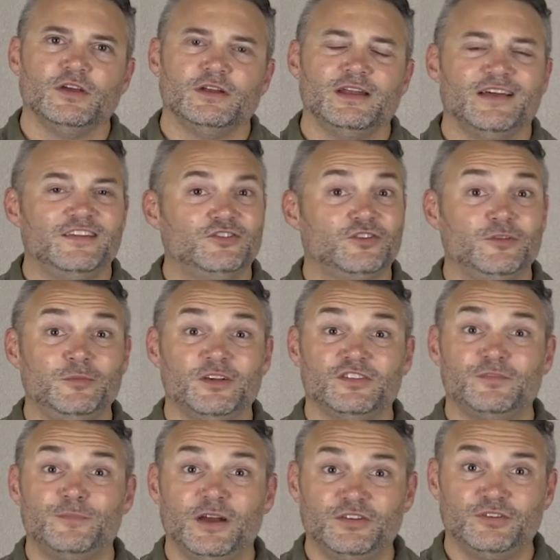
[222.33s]
Now, that's going to be a
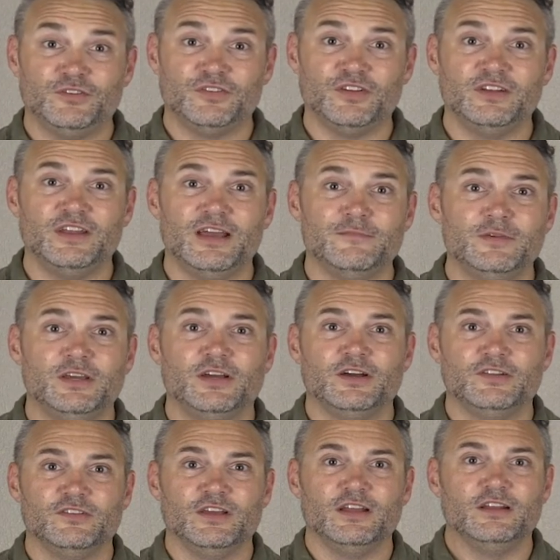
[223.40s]
special Sunday
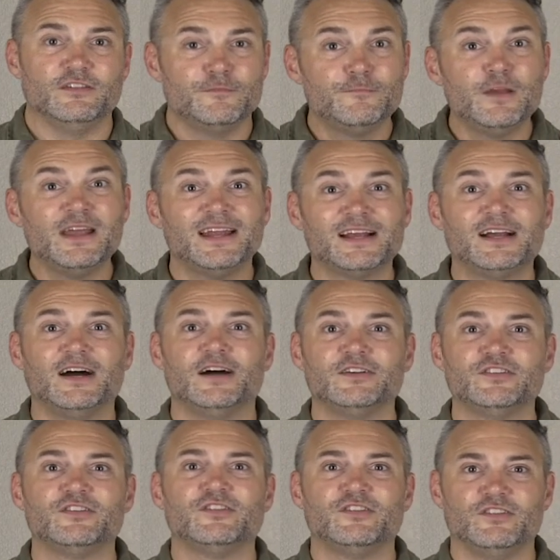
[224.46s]
because it is
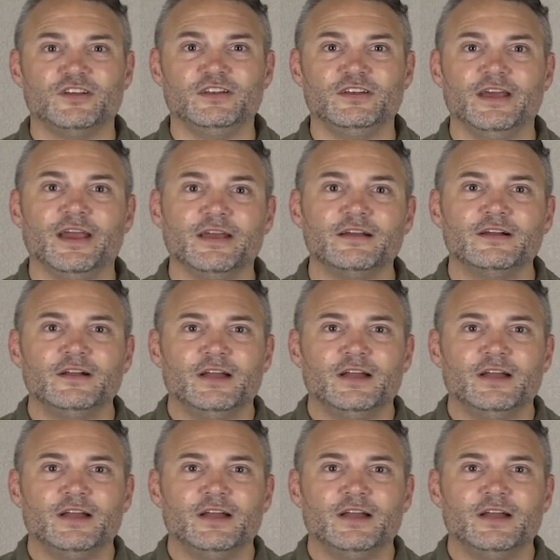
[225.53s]
Pentecost Sunday.